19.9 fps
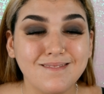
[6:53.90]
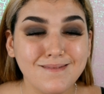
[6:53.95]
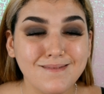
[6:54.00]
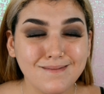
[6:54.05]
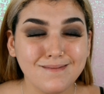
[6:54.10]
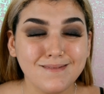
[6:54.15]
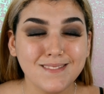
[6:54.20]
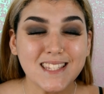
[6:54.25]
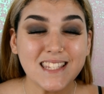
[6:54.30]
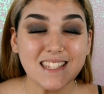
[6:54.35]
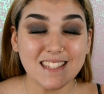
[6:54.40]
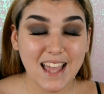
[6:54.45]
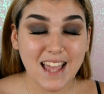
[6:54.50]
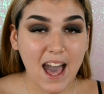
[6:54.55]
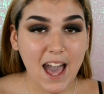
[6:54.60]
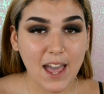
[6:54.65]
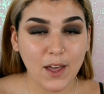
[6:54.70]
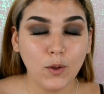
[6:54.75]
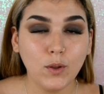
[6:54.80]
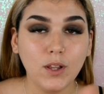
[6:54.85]

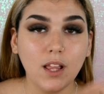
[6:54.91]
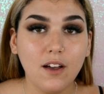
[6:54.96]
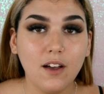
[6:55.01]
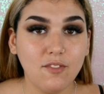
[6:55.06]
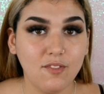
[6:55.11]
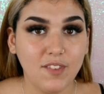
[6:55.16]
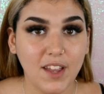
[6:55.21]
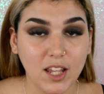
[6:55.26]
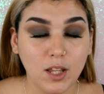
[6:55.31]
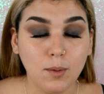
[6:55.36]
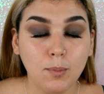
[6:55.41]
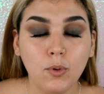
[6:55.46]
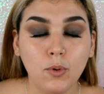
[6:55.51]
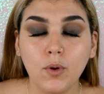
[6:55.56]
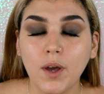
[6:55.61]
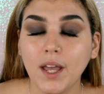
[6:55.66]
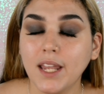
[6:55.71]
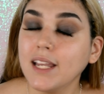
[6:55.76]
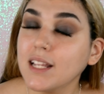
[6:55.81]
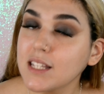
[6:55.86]
style available,
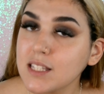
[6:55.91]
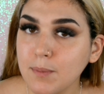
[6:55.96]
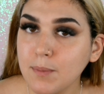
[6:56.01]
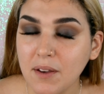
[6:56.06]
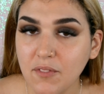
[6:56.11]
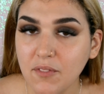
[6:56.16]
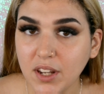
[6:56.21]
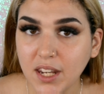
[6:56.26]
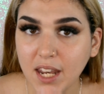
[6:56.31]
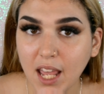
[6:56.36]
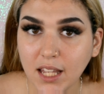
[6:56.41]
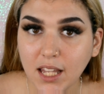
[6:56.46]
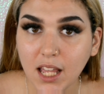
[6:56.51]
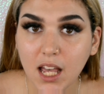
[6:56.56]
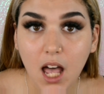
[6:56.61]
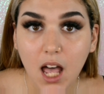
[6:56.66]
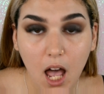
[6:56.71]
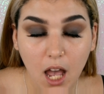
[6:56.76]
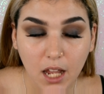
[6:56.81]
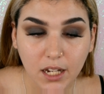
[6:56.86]
and it's my vanilla
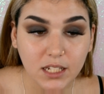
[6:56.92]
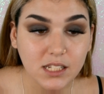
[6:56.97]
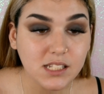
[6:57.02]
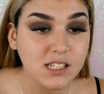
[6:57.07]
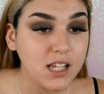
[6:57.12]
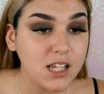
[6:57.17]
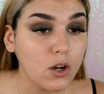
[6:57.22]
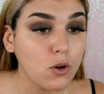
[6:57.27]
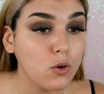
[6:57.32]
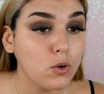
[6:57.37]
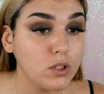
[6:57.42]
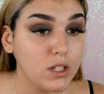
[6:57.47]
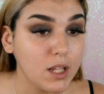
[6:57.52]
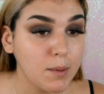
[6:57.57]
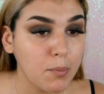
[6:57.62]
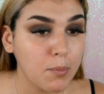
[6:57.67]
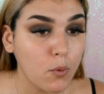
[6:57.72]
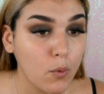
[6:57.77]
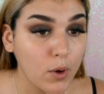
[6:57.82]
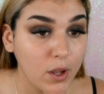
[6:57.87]
honeysuckle lip
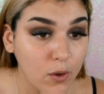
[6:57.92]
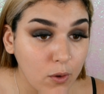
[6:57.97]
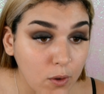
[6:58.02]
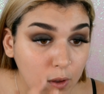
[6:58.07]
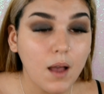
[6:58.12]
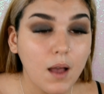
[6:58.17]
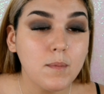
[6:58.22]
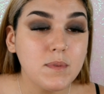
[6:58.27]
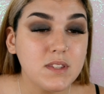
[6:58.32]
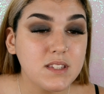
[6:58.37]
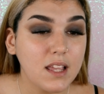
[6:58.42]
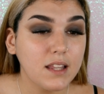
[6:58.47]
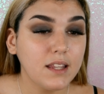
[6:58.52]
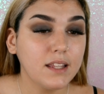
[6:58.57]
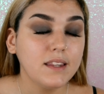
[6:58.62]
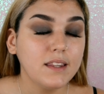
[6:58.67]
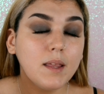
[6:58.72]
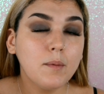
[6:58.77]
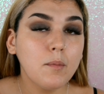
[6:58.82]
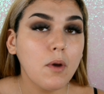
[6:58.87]
oil. I'm selling
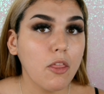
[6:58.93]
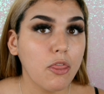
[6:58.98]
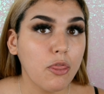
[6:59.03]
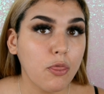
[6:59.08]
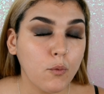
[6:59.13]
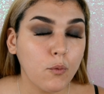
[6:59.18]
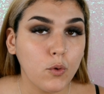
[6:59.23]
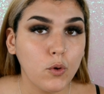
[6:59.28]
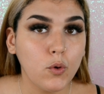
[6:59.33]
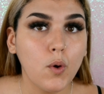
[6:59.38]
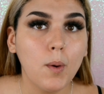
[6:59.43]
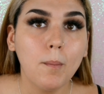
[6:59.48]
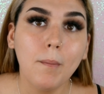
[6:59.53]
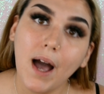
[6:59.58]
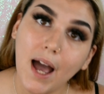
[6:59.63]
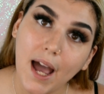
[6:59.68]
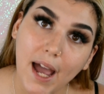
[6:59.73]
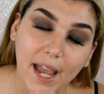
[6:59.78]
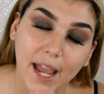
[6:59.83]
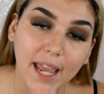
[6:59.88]
them through
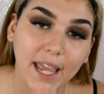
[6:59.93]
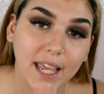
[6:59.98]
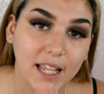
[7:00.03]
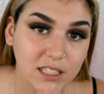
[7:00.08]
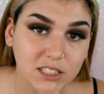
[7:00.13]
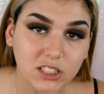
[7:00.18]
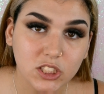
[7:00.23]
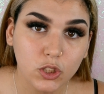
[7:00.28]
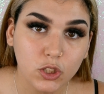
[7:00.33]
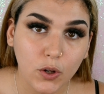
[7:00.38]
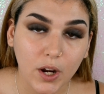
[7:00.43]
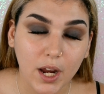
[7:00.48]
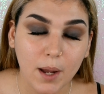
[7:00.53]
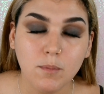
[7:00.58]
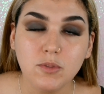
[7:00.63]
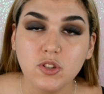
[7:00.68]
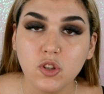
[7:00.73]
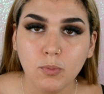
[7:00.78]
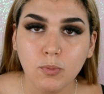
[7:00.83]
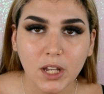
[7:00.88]
my Instagram,
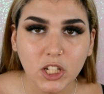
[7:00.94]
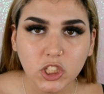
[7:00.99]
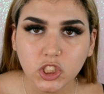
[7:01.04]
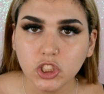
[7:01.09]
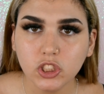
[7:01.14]
so make sure you